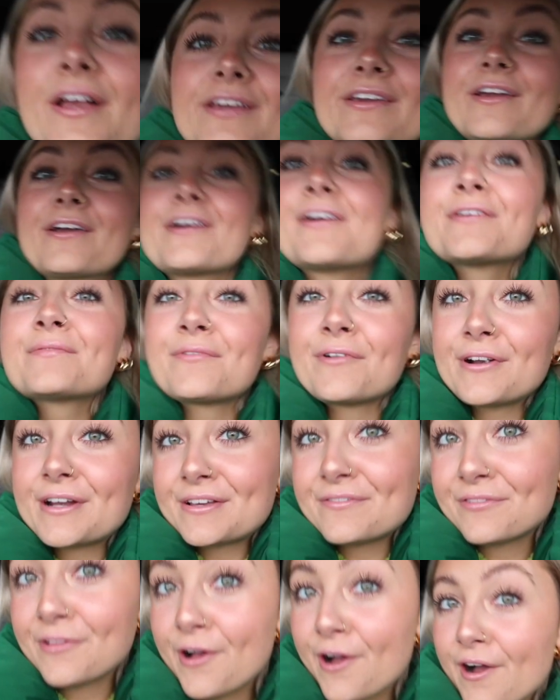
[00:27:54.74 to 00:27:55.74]
Good
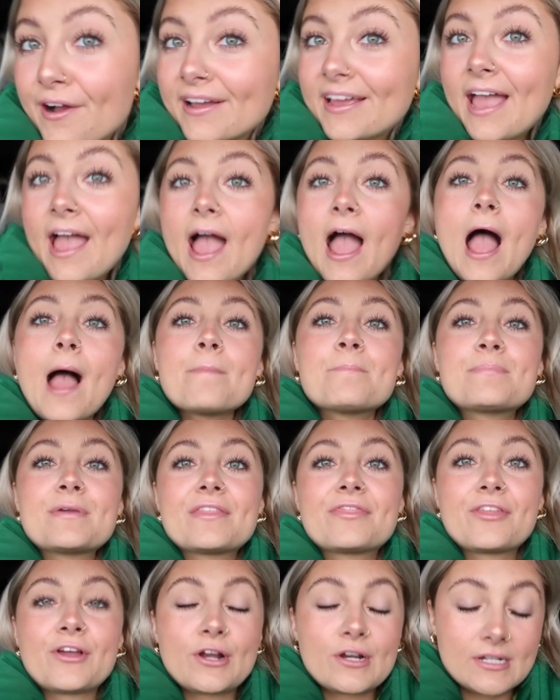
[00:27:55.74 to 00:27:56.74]
morning vlog, happy
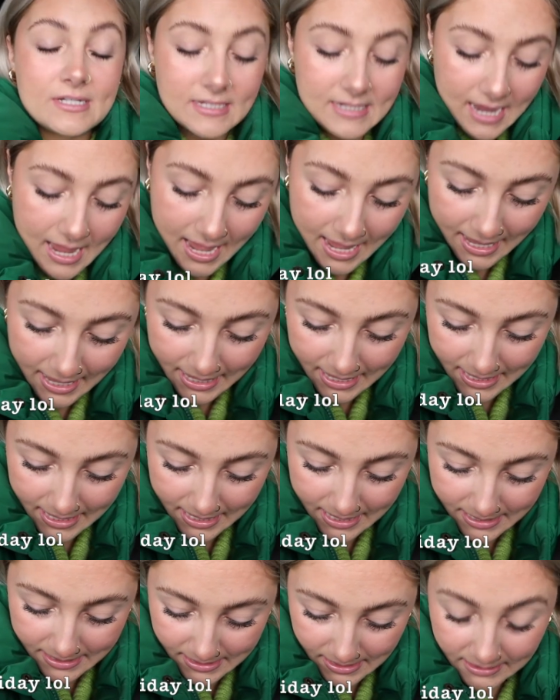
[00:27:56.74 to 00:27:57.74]
Thursday. It
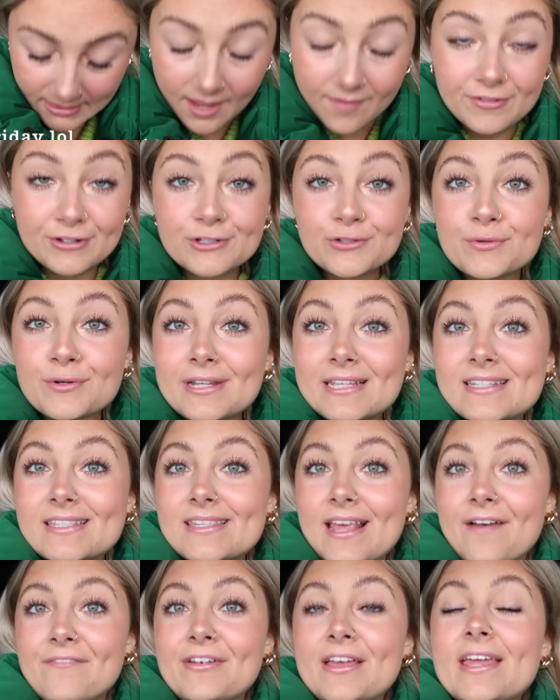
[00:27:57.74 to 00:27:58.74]
is eleven
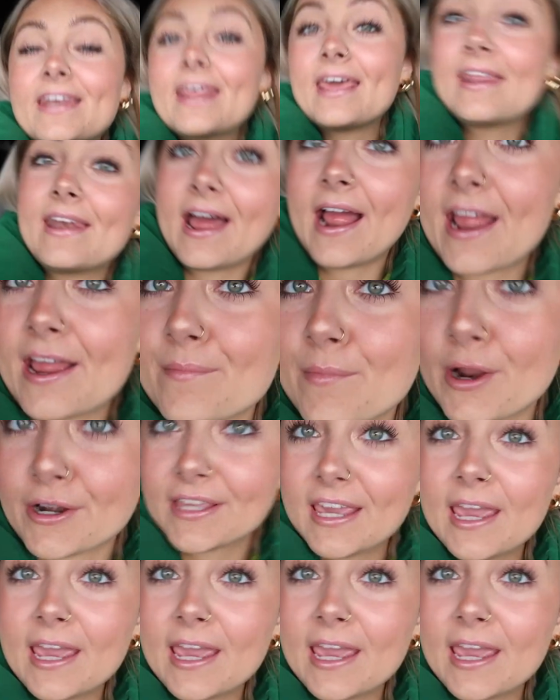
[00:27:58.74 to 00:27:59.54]
twenty-seven and I am on